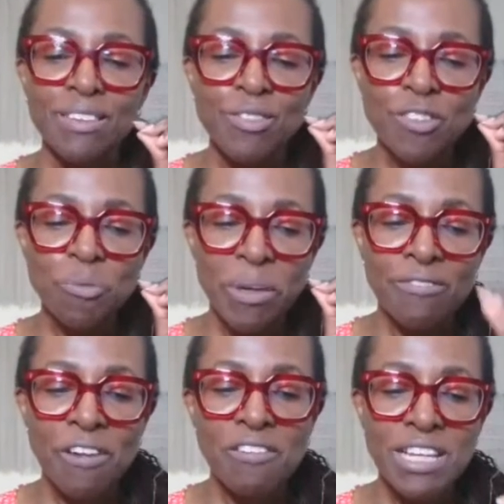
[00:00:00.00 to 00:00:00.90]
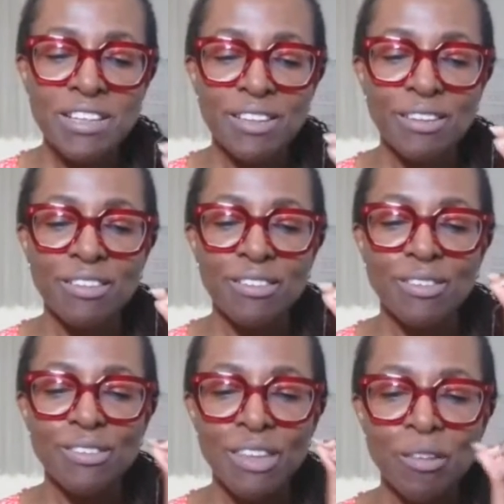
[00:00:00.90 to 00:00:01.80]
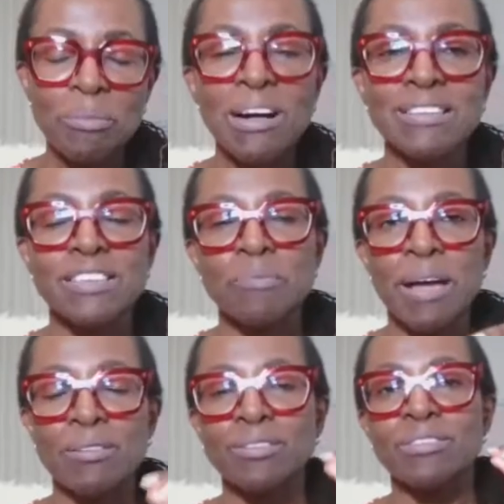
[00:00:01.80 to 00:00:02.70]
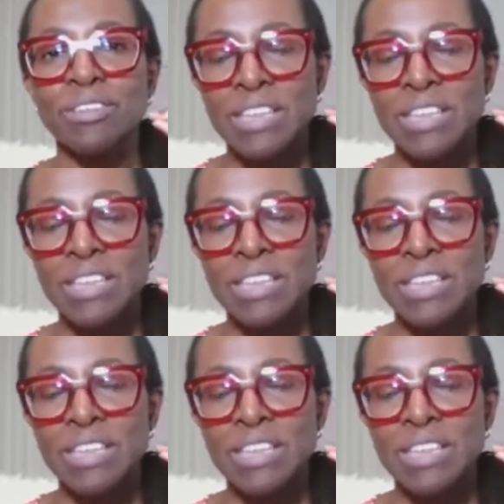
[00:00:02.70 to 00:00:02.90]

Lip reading: just being very single-minded about